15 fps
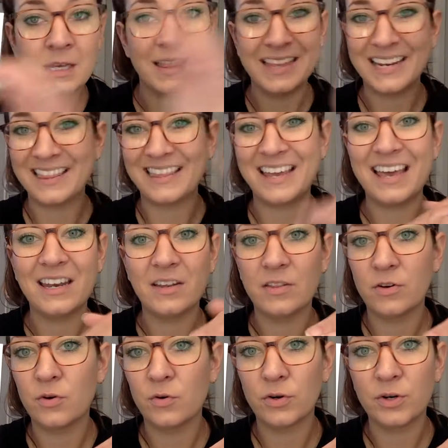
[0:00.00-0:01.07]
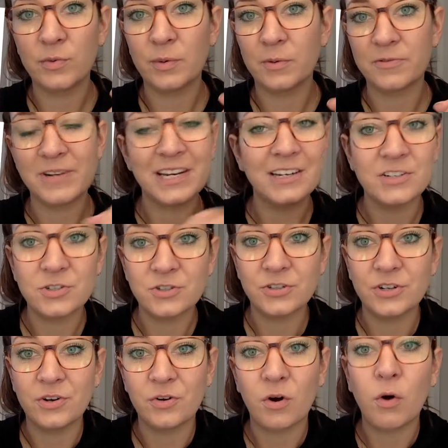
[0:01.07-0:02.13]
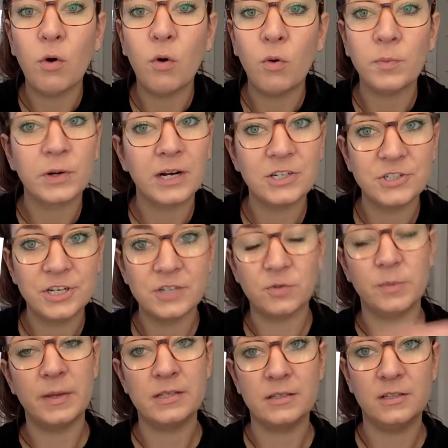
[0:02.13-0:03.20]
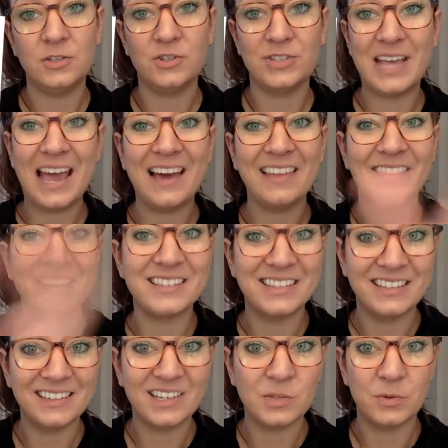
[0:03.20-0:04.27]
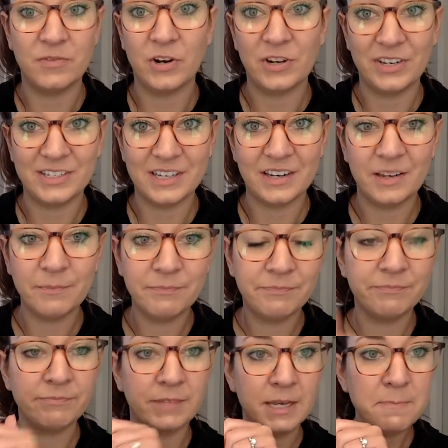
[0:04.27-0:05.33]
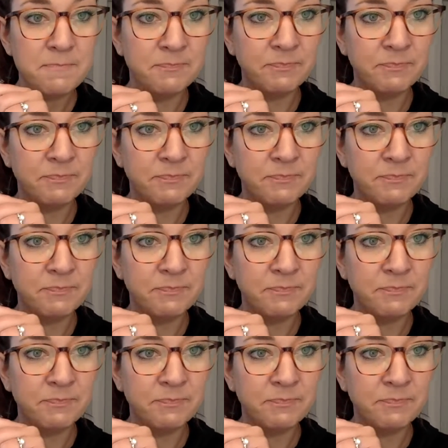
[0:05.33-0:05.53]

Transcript: and then at the end of the quarter, when we're ready to turn in our whole project, we basically just add this in because we've already done it. Okay?